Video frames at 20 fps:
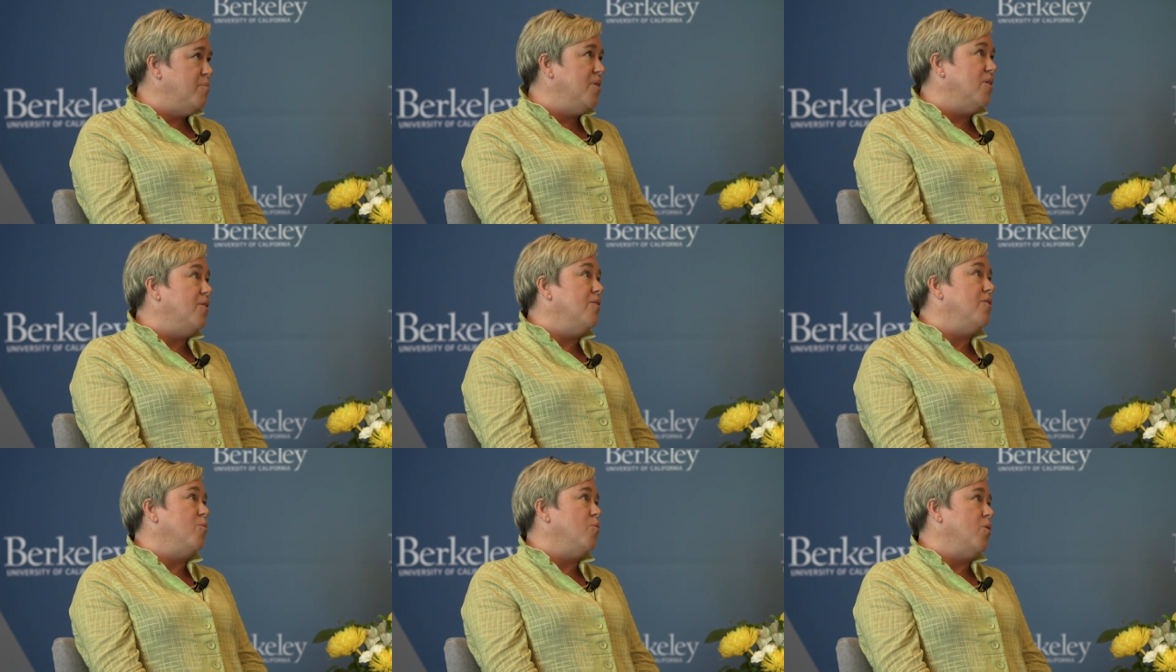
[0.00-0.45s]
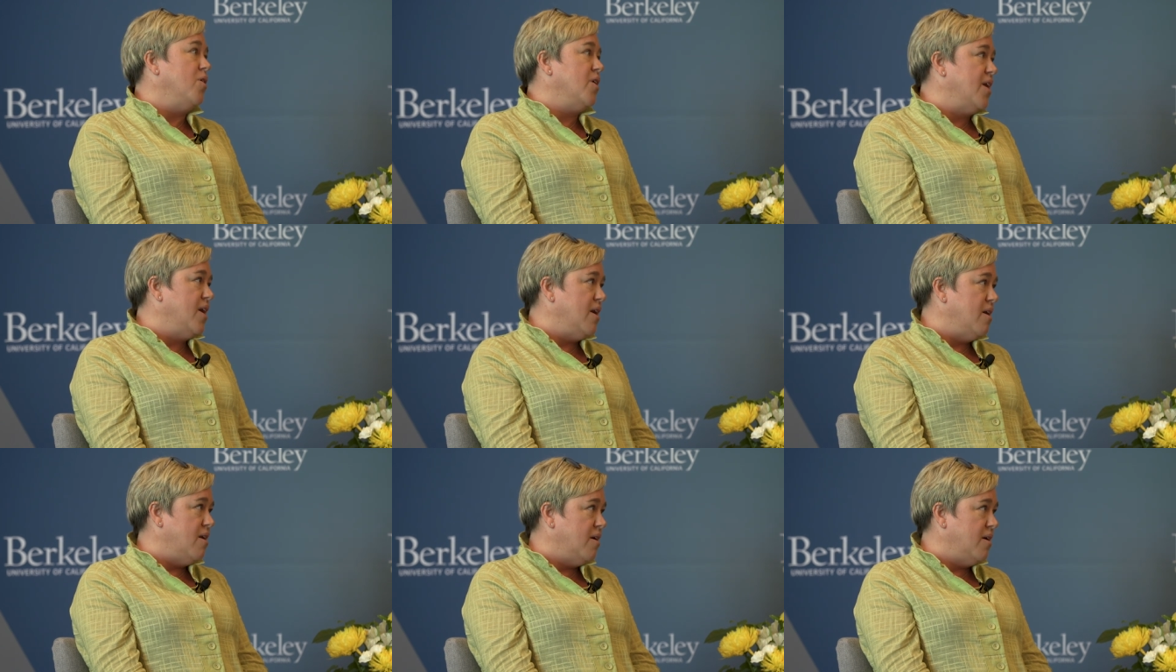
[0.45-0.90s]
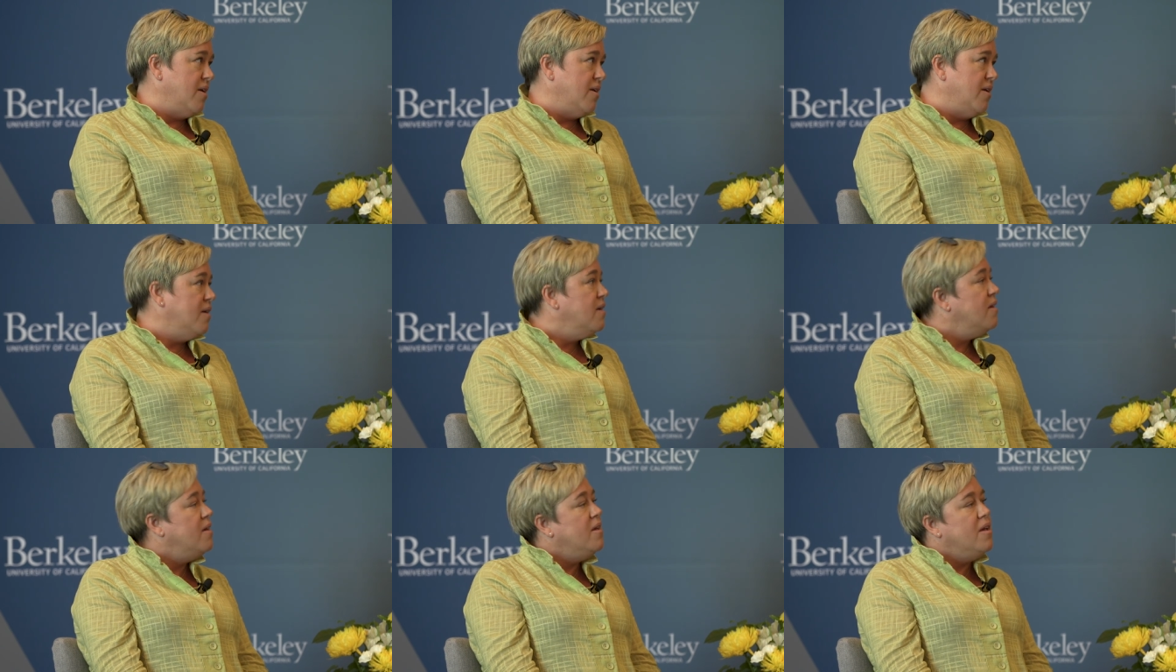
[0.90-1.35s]
bill they're working
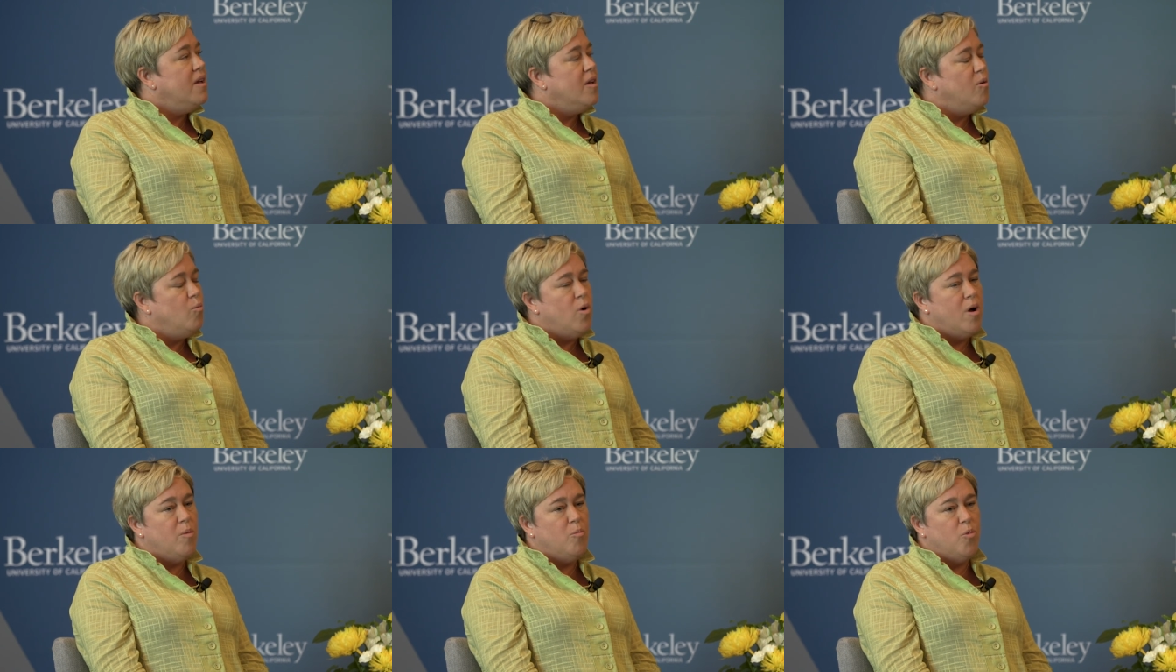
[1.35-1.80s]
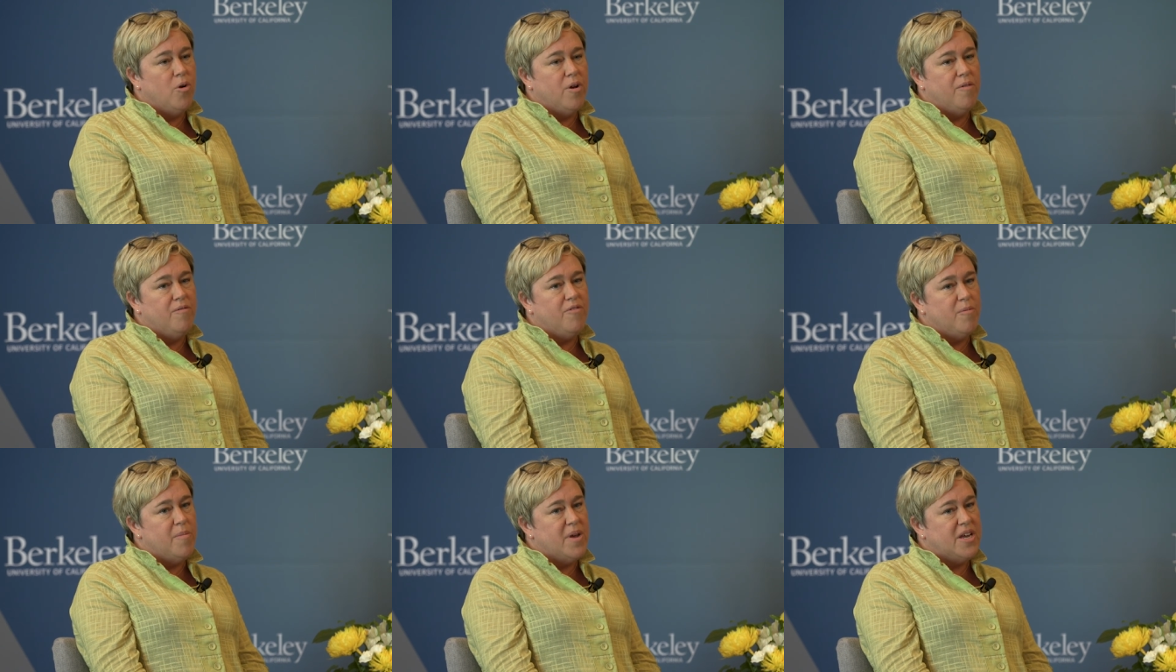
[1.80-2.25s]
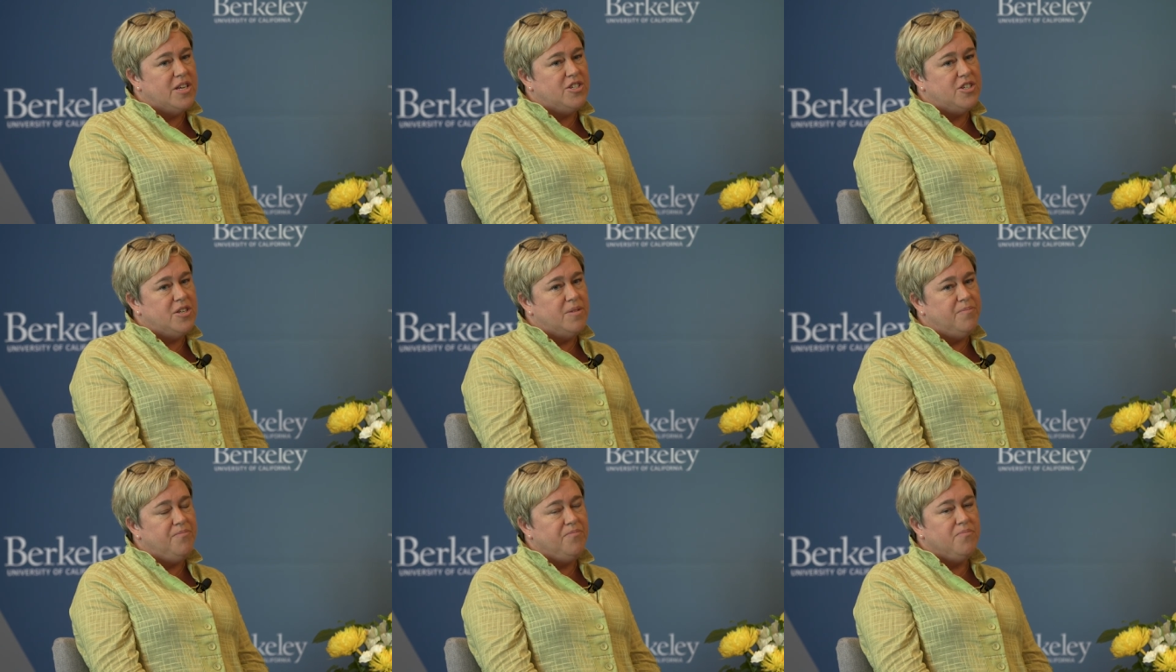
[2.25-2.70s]
on and want more
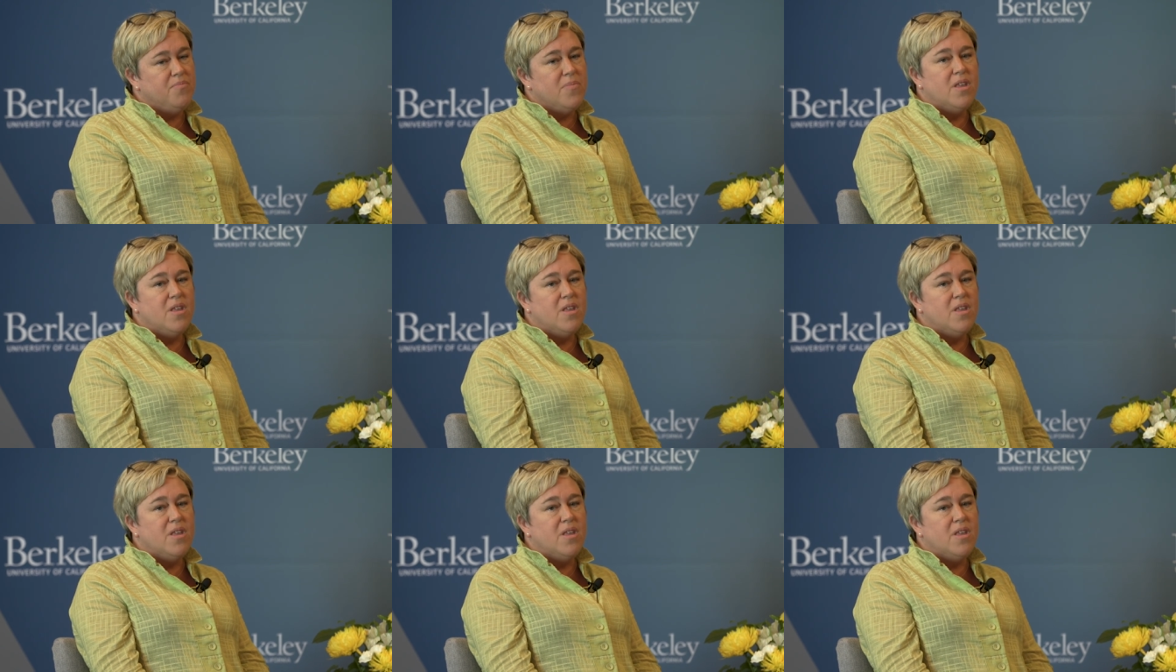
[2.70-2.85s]
information.